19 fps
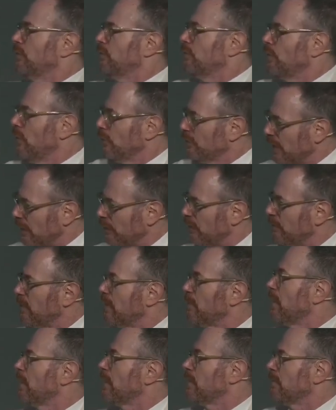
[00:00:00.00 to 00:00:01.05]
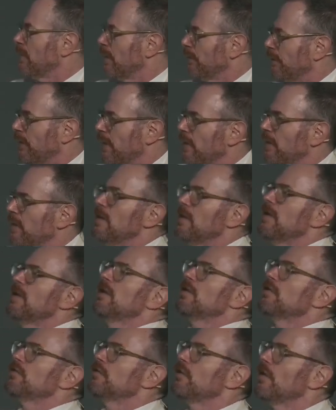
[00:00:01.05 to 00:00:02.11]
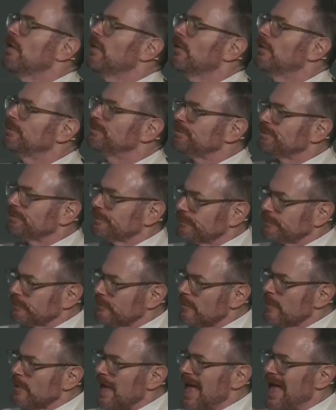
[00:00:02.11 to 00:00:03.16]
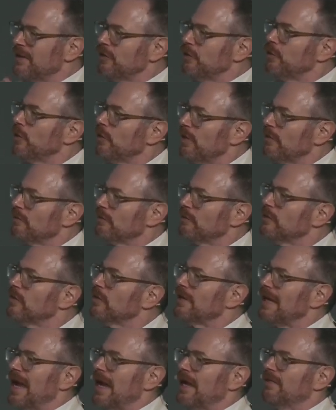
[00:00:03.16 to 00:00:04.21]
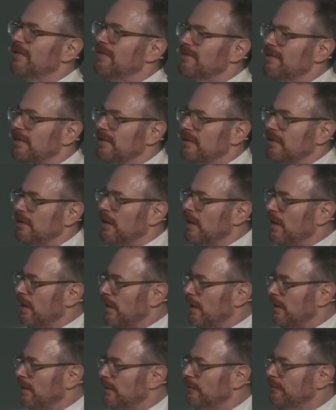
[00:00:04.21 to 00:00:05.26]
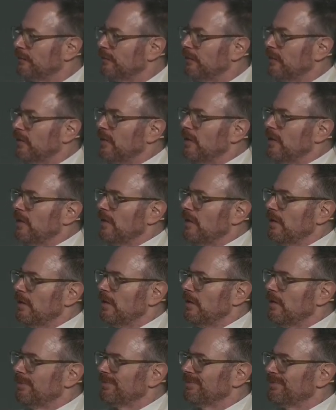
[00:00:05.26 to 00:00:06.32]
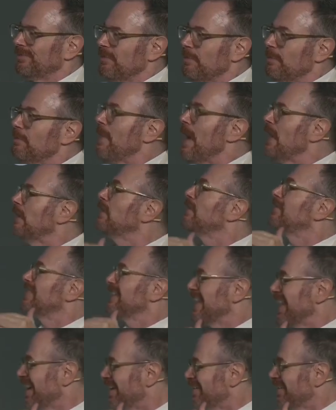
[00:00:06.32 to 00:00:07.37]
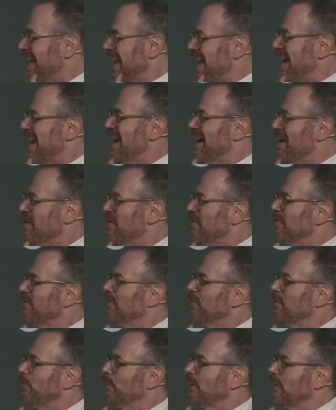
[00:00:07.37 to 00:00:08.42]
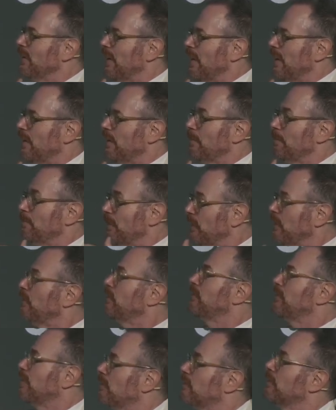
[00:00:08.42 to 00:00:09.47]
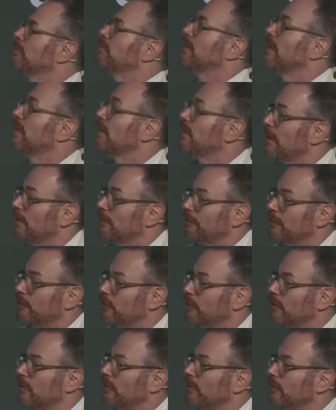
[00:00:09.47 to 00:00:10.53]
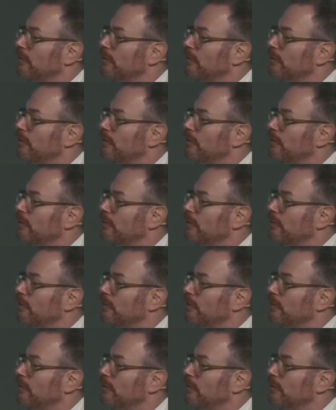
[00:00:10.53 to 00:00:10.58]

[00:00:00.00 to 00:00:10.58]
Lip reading: in my mind about that. So how do you guys look at this idea of balancing out how we can build systems that allow for smooth and